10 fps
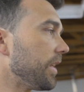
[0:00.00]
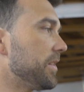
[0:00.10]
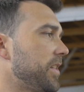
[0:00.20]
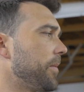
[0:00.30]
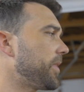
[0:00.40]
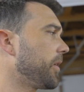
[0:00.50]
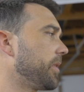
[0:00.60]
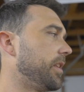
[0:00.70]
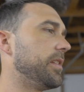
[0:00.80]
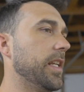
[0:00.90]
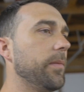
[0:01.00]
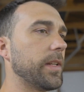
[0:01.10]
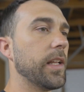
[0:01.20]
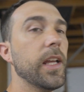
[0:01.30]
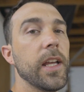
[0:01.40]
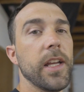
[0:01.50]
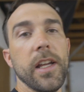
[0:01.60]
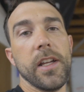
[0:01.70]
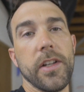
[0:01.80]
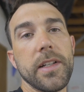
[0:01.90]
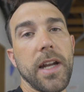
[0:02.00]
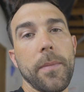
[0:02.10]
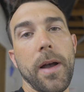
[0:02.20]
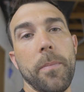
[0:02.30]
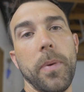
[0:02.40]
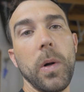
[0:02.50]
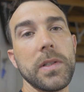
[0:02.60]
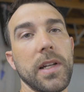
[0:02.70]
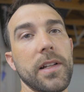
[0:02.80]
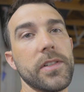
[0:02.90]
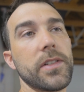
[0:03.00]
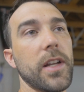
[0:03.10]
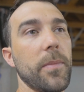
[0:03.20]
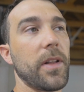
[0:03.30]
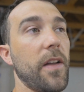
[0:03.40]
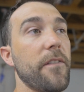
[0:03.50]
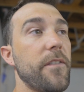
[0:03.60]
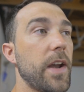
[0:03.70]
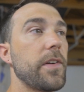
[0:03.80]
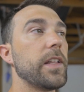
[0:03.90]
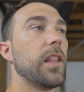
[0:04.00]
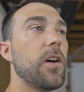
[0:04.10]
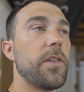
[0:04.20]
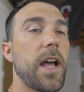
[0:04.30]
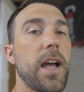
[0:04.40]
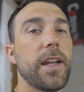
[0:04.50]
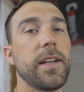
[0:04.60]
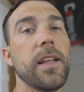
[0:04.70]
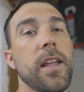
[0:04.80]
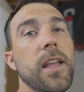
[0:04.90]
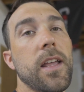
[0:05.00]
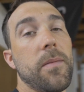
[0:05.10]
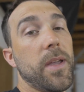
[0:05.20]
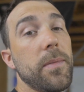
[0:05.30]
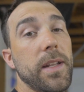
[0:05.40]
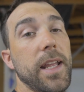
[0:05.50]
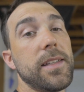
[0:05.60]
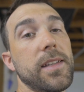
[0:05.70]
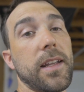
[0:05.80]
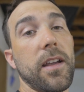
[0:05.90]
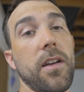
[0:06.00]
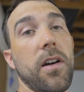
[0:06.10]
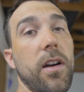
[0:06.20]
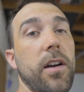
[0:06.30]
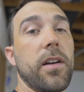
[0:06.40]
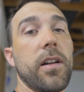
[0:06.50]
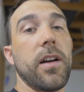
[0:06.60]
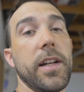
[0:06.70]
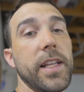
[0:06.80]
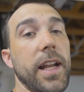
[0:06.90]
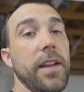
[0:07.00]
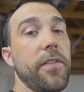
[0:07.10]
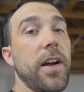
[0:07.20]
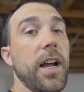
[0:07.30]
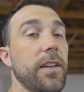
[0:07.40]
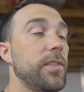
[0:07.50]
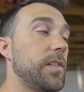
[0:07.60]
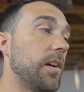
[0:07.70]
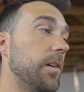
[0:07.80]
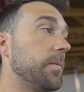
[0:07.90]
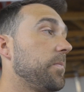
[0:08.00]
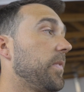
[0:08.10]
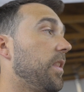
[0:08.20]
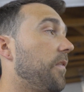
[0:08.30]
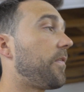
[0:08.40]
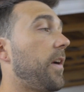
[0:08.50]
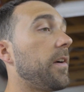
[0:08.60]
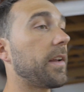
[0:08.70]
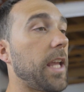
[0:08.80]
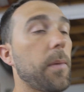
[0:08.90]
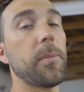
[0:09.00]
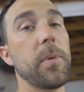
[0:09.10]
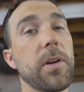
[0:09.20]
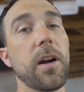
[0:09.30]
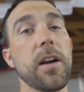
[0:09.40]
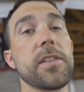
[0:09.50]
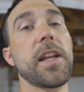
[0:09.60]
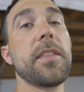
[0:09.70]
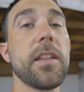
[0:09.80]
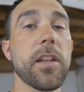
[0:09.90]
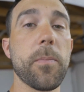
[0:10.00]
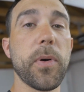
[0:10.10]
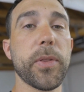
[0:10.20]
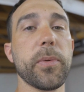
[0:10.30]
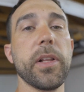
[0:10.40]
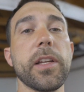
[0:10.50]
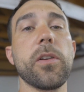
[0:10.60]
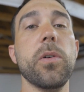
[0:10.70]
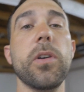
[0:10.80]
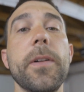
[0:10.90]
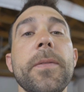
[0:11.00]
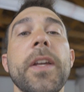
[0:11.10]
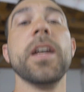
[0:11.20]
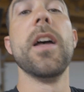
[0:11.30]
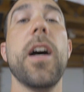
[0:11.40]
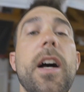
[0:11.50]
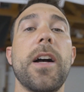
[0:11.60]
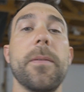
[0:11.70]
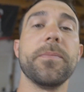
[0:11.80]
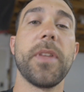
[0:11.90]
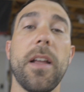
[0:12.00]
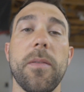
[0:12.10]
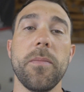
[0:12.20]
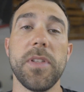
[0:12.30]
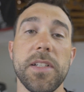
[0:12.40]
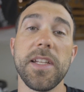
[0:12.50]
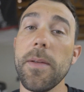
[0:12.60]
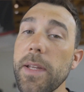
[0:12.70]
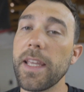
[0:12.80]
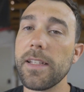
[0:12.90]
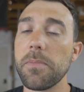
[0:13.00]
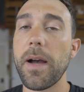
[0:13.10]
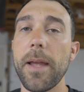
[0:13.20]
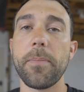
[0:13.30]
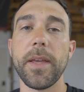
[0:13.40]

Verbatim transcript: Same thing with the Demon. You're talking about bolt-ons, you're talking about a very low nine maybe an eight second car on E85. So they're very capable cars. I think they're both really cool. Um, the Demon gets my